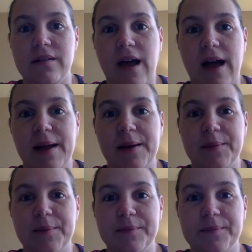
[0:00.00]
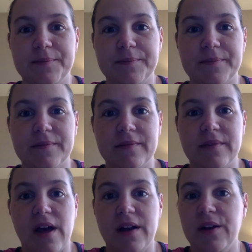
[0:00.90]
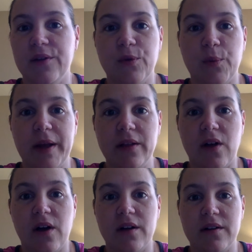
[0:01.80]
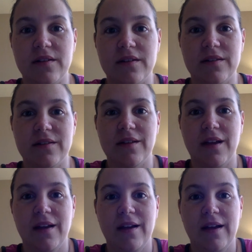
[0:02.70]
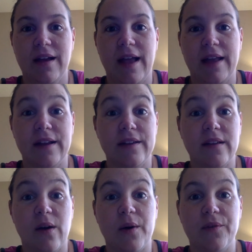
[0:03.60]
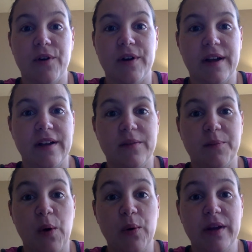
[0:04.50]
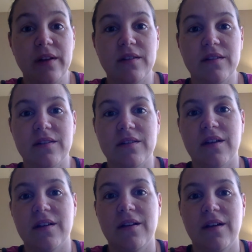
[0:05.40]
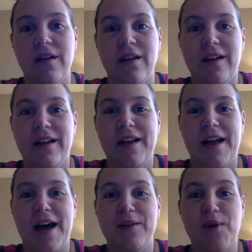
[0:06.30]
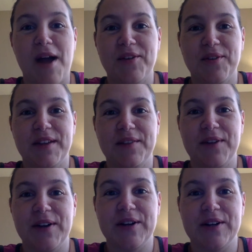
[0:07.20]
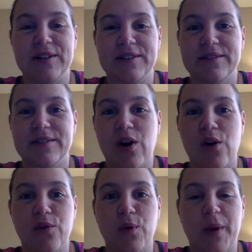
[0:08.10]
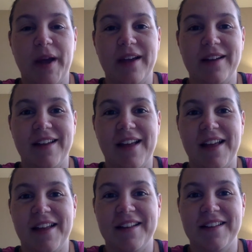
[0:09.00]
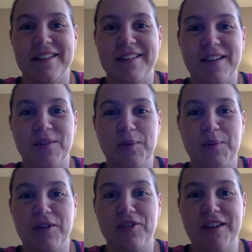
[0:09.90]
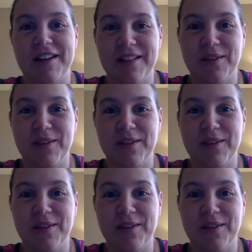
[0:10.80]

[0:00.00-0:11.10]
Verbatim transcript: I am not here for weight loss. It is, however, a nice bonus. I'd rather leave here overweight and in remission and